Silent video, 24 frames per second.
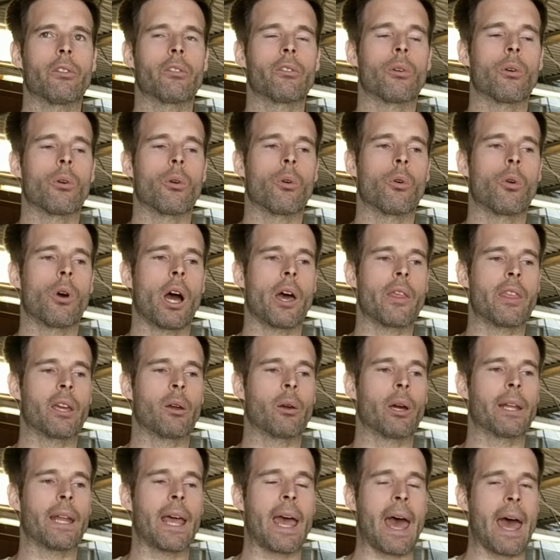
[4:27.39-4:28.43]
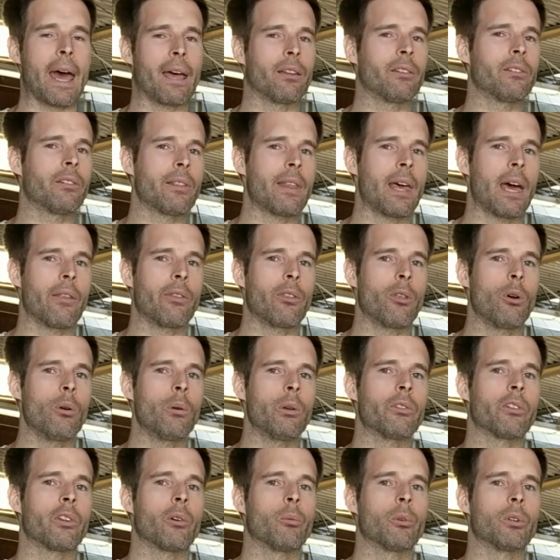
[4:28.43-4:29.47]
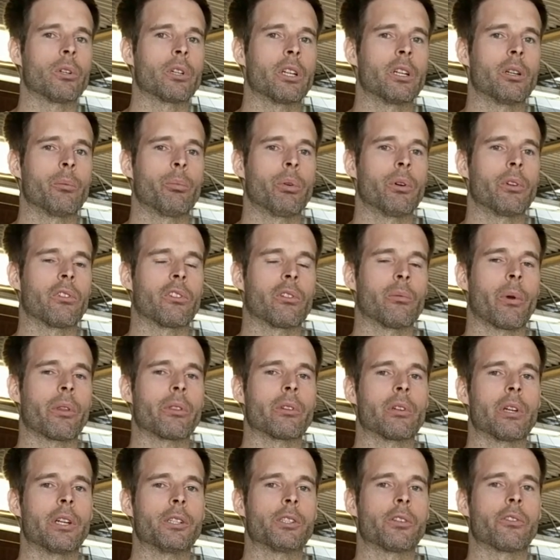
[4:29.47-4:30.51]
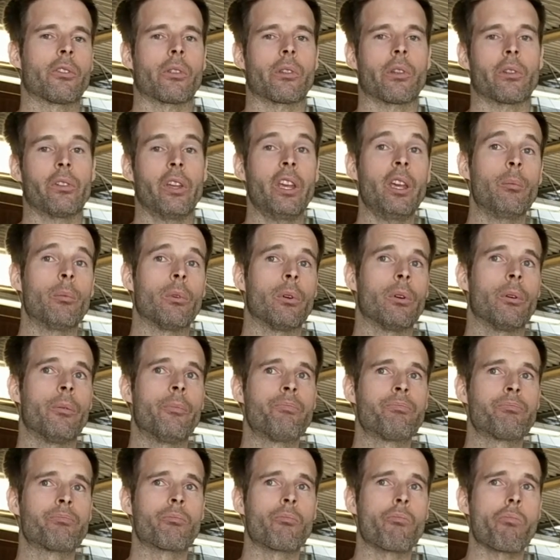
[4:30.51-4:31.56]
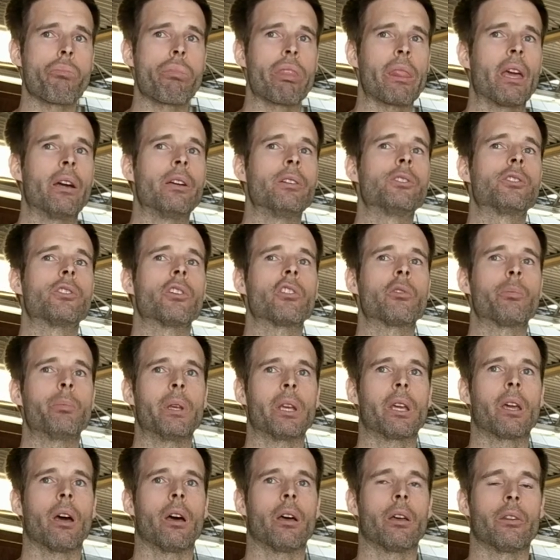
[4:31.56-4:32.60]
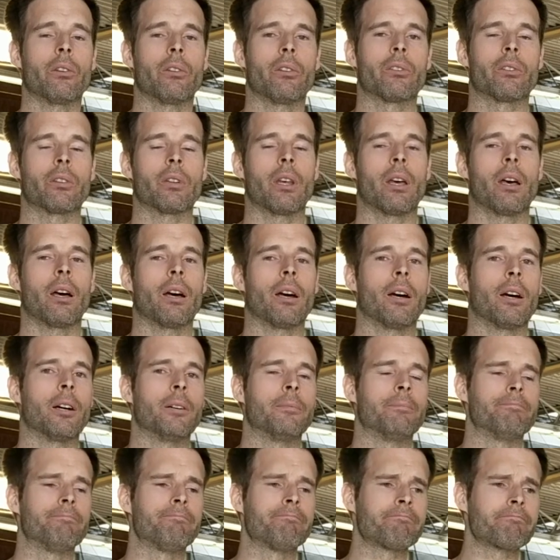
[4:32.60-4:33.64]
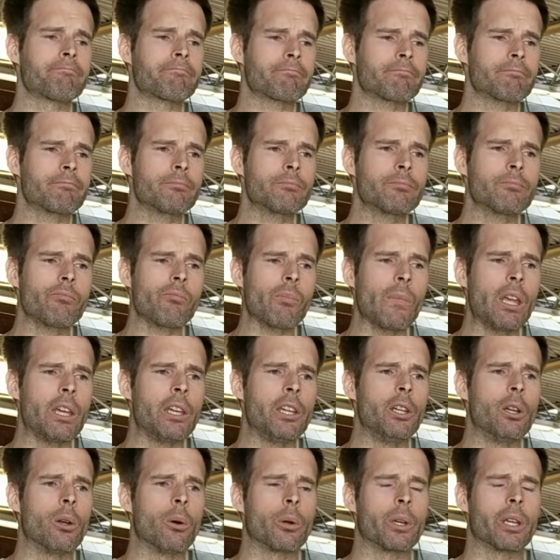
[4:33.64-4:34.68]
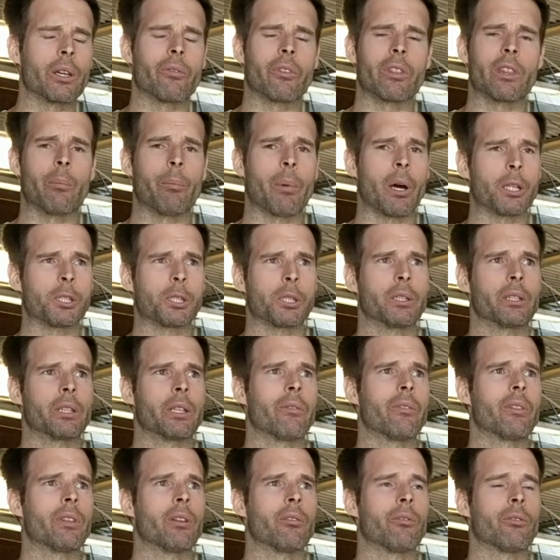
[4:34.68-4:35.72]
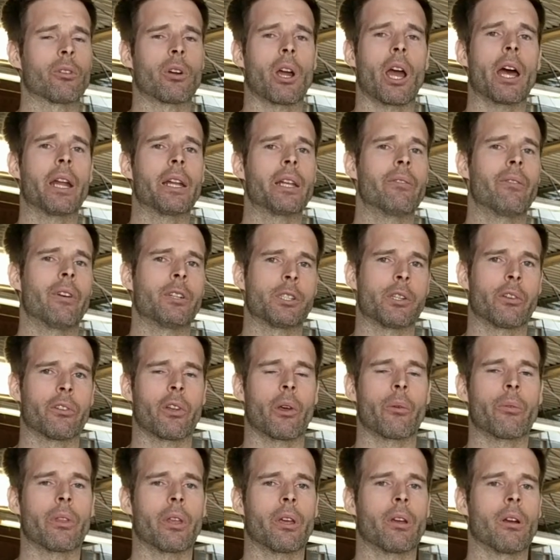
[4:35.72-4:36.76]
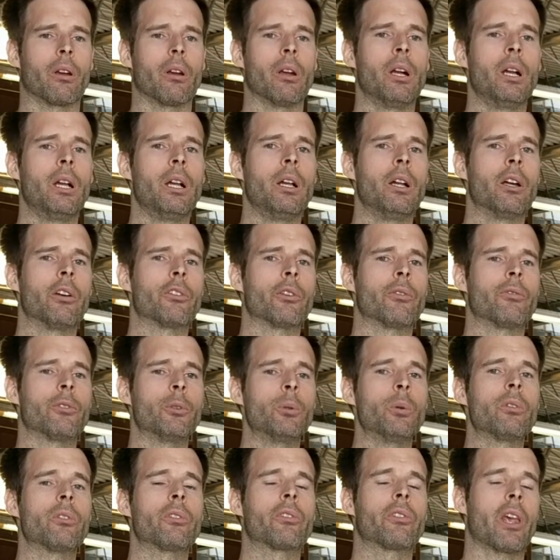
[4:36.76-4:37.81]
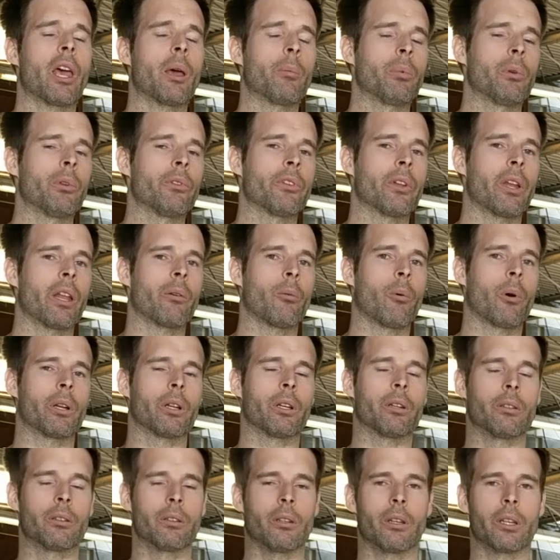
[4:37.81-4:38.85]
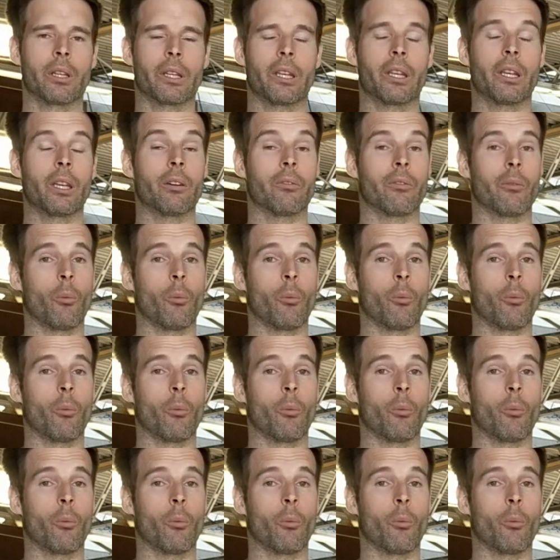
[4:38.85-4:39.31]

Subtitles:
So I think what I'd add to that though is that we're going to put some other engines on the table, just because, given the budget and given the variety of engines out there, there's a few examples that I want to give.